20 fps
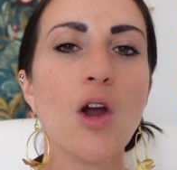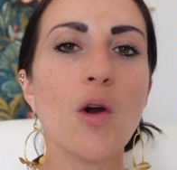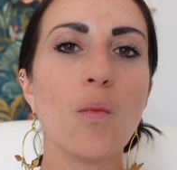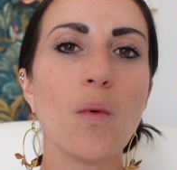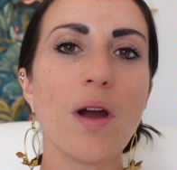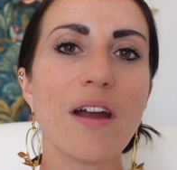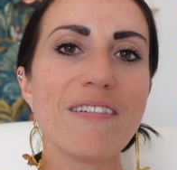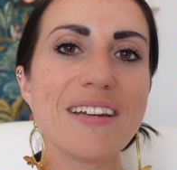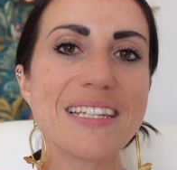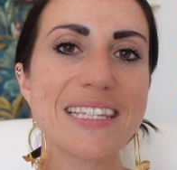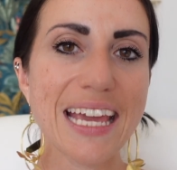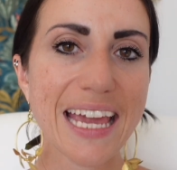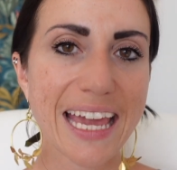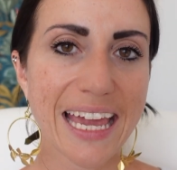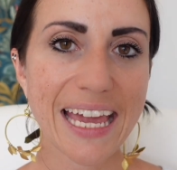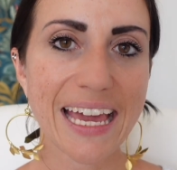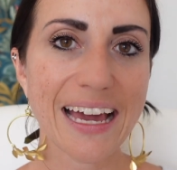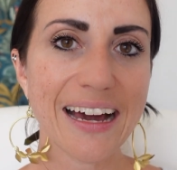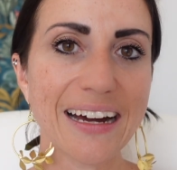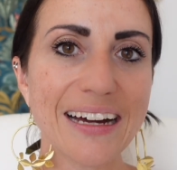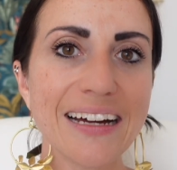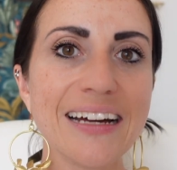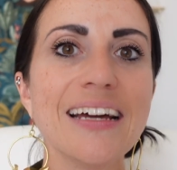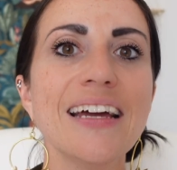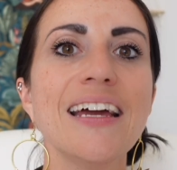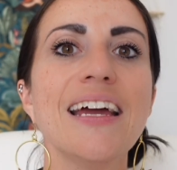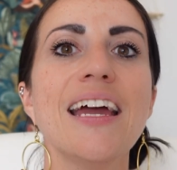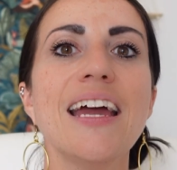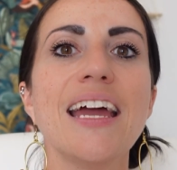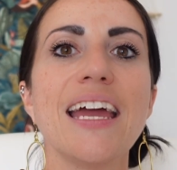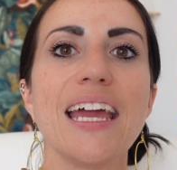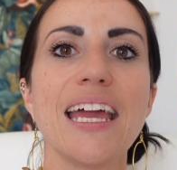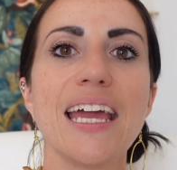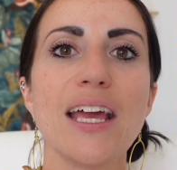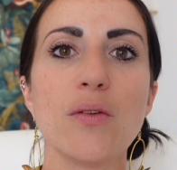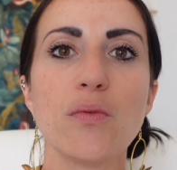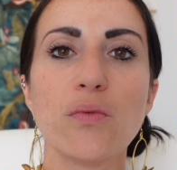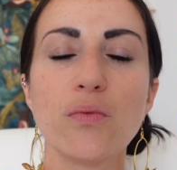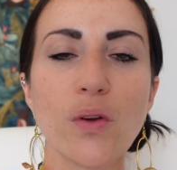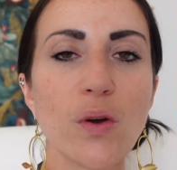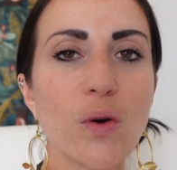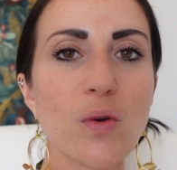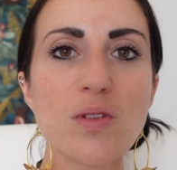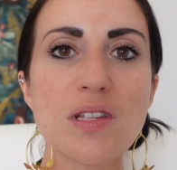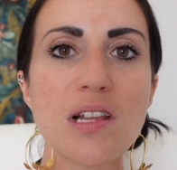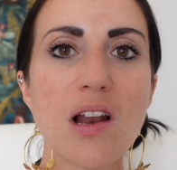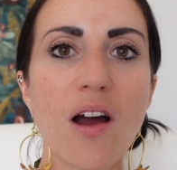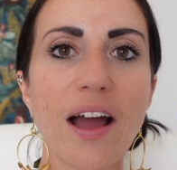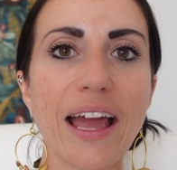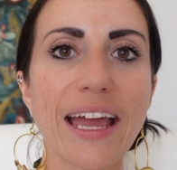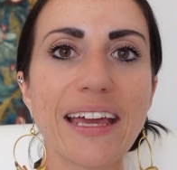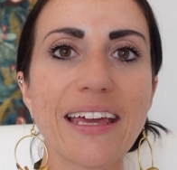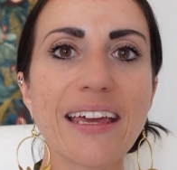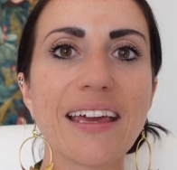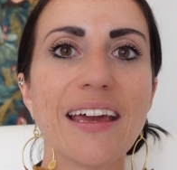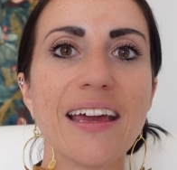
whereas here, it feels like